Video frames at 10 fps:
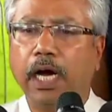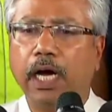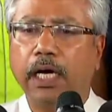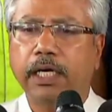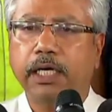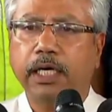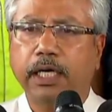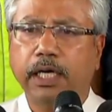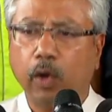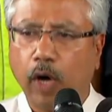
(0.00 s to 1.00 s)
All
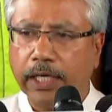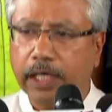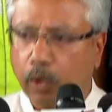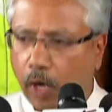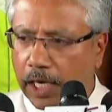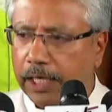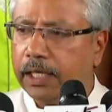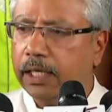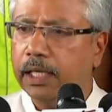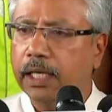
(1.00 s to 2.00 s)
Forms of Racial
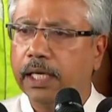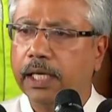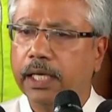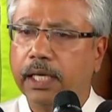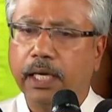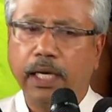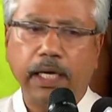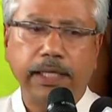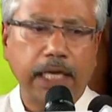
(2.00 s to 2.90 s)
Discrimination, ICERD.